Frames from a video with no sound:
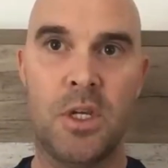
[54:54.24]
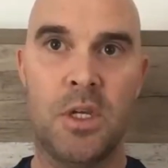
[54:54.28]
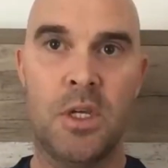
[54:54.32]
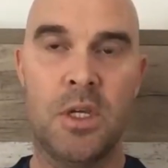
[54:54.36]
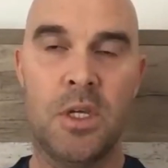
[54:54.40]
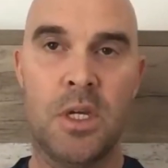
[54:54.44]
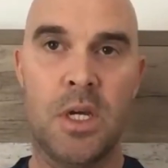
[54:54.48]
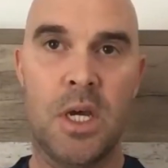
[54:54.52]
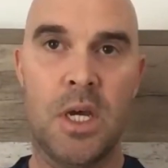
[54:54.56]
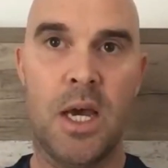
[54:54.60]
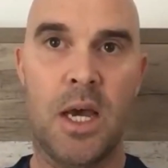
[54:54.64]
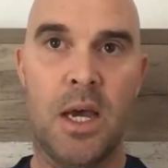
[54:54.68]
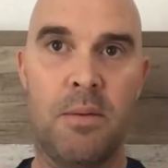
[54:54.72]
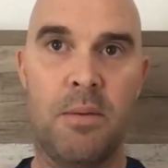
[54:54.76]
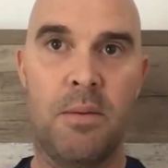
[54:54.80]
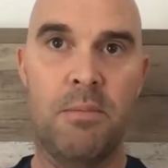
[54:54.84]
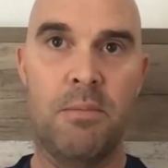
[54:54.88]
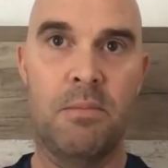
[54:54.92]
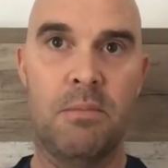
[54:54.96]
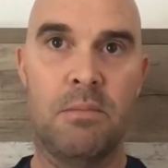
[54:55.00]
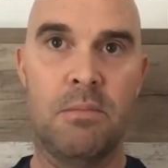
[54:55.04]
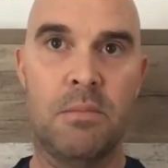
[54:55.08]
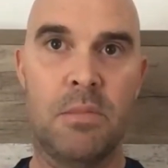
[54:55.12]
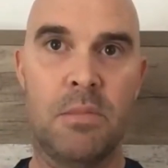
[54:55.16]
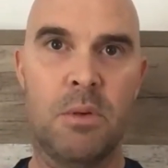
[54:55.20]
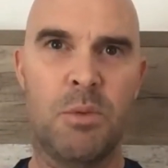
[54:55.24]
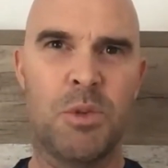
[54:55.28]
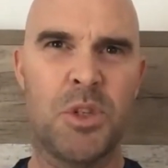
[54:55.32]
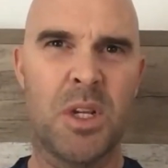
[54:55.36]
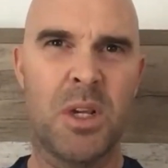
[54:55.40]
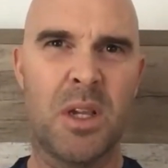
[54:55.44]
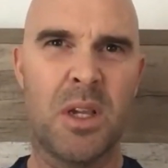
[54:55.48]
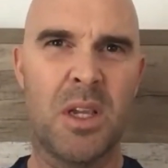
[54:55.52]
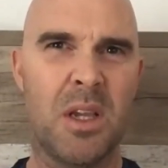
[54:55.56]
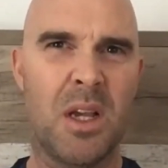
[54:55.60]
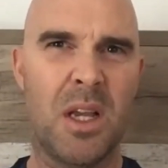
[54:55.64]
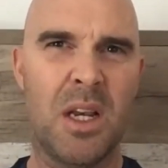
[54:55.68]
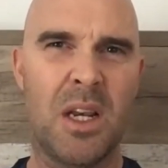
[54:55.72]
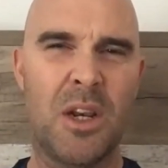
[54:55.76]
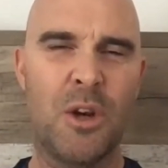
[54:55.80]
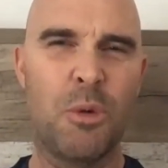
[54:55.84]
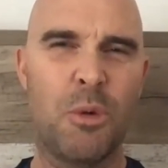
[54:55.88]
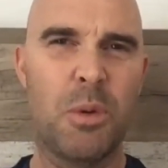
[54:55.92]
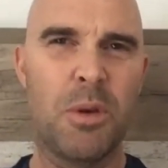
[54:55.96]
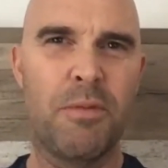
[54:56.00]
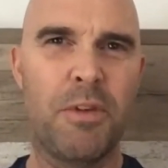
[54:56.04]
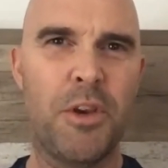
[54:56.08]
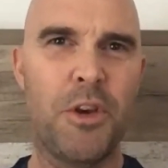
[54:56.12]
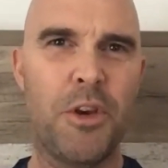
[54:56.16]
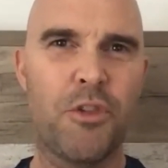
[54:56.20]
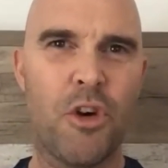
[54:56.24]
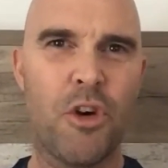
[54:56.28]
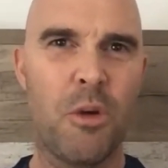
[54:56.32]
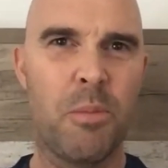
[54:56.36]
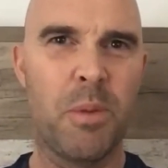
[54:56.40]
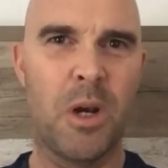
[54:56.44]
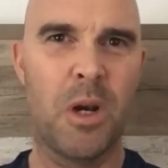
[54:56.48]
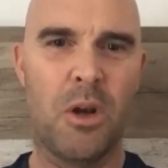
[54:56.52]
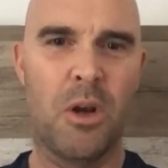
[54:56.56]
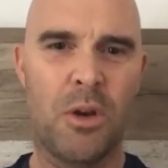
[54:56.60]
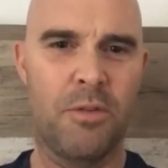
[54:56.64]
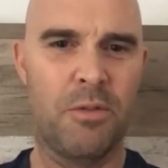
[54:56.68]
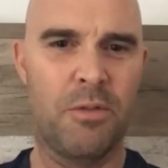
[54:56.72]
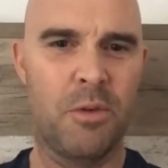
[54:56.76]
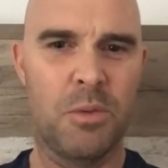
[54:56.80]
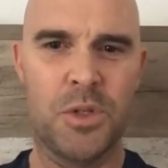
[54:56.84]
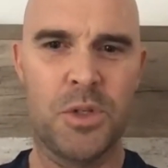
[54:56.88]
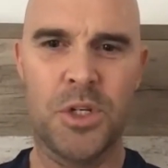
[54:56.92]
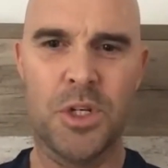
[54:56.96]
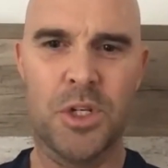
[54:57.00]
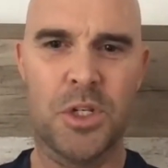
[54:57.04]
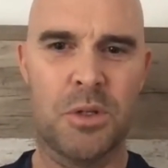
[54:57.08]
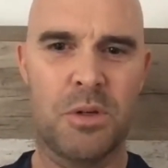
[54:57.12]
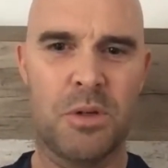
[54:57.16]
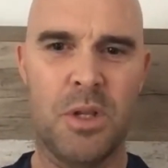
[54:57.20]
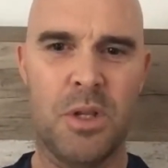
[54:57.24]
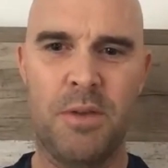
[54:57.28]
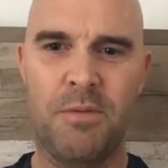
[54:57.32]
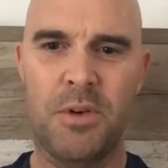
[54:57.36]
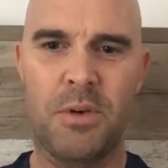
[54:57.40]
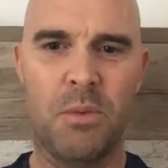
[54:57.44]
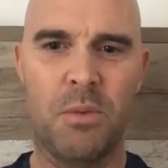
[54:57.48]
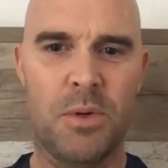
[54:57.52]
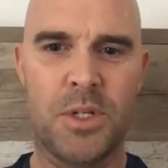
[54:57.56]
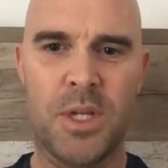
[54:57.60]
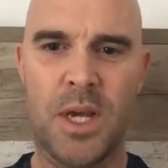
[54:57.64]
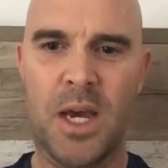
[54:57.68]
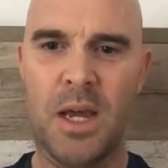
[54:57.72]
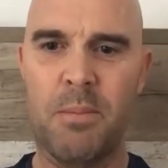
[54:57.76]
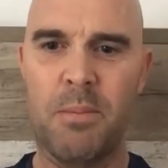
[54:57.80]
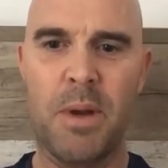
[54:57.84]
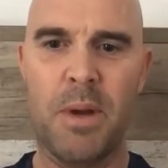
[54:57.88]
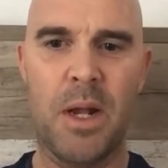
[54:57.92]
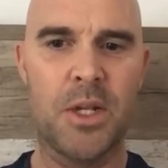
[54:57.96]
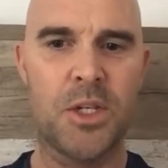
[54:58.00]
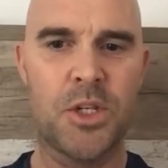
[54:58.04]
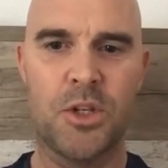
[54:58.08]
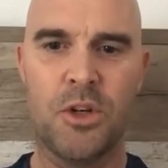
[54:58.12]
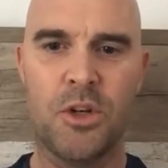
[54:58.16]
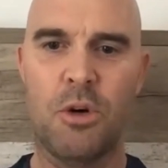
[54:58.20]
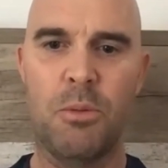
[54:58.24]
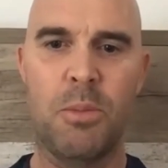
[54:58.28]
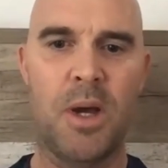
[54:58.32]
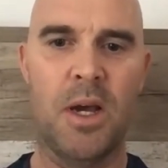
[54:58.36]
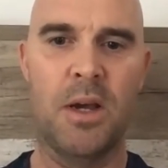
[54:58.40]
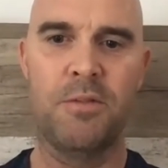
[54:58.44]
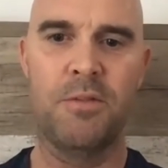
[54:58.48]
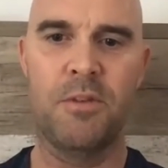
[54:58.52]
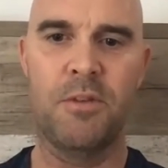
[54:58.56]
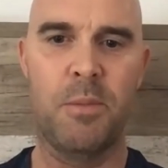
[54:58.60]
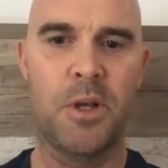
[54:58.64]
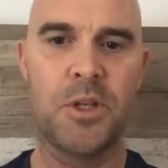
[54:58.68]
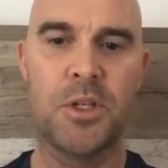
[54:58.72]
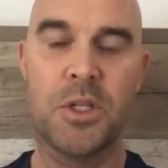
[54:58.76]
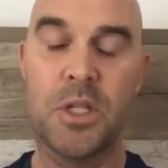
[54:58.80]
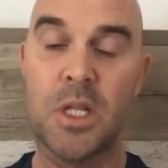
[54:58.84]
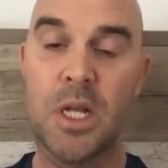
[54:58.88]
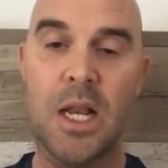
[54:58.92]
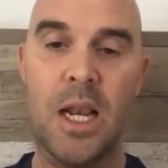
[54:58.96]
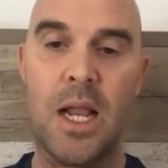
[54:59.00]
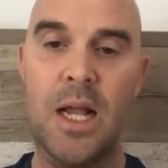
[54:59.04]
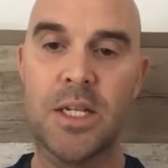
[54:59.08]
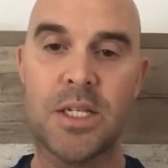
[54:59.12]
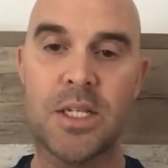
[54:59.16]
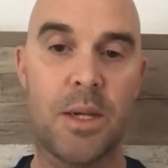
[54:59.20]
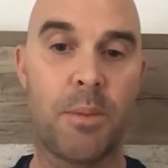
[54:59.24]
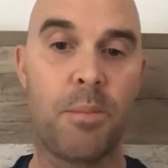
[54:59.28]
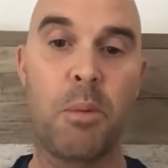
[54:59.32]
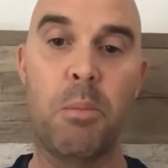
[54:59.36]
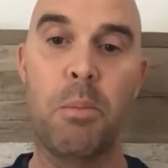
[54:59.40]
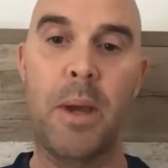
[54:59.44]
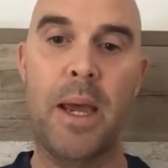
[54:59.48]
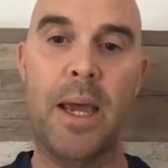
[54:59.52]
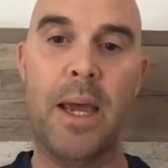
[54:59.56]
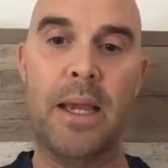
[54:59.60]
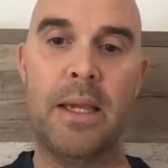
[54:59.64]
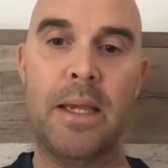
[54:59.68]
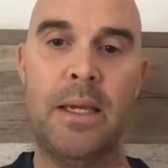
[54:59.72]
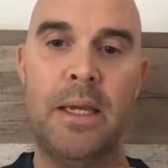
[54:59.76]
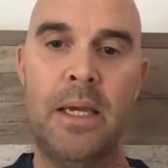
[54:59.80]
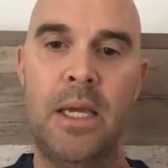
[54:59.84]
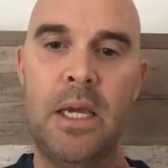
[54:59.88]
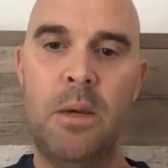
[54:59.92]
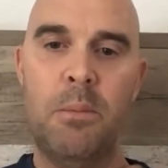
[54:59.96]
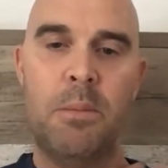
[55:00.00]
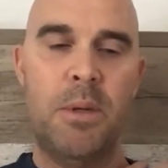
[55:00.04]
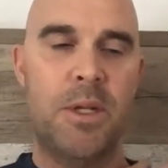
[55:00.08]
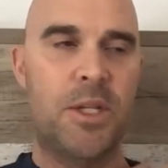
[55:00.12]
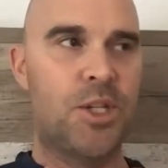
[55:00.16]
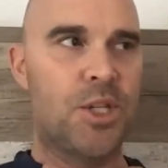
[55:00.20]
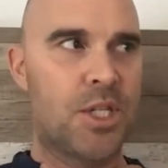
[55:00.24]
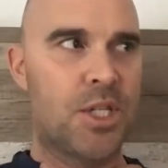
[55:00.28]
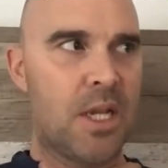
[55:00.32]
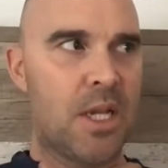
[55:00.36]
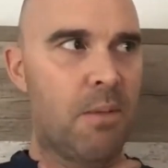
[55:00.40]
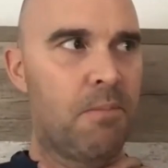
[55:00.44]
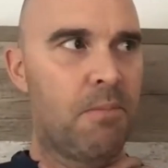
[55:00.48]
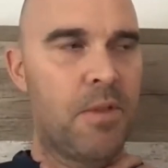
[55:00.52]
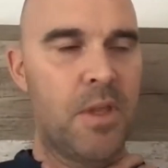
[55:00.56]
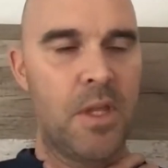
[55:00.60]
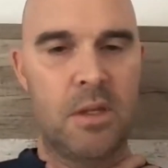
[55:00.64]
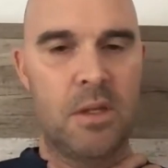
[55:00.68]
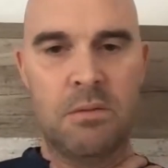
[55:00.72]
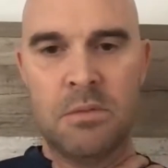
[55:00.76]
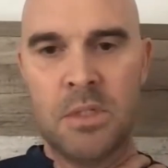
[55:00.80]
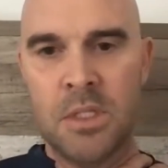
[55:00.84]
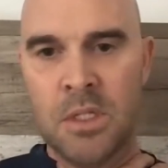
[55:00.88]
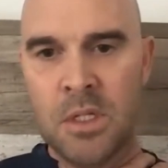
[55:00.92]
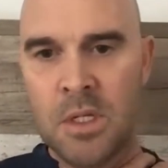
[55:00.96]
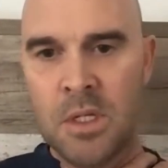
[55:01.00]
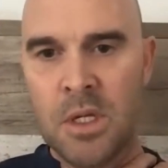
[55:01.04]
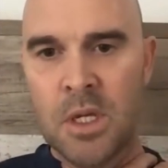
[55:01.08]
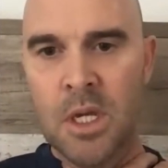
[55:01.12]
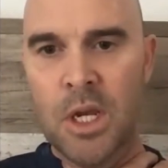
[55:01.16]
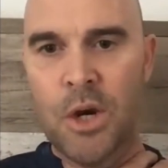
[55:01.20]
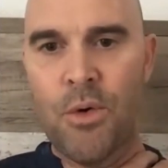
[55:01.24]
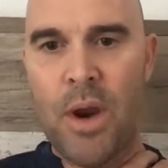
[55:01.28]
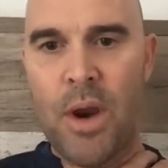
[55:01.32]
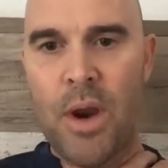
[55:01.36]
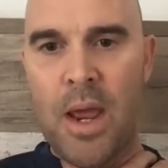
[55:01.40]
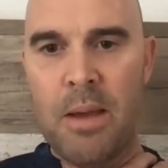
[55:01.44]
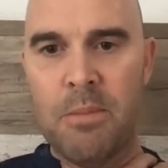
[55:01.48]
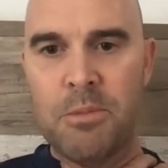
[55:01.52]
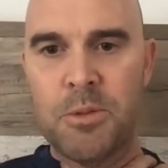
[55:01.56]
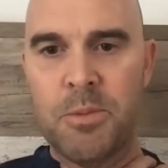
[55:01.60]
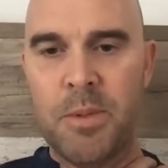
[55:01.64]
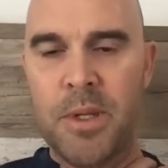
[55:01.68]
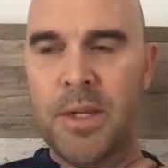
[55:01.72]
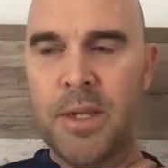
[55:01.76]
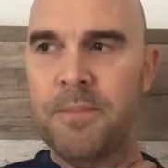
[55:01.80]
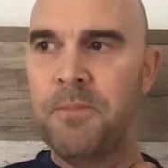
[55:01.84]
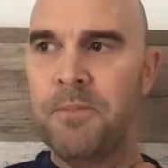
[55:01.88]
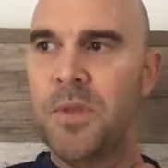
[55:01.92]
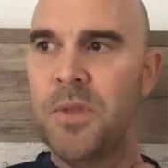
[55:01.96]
There was a little bit of intro, but a lot of it was just even Dharma, Selma for most of the class up and back. But something grabbed me.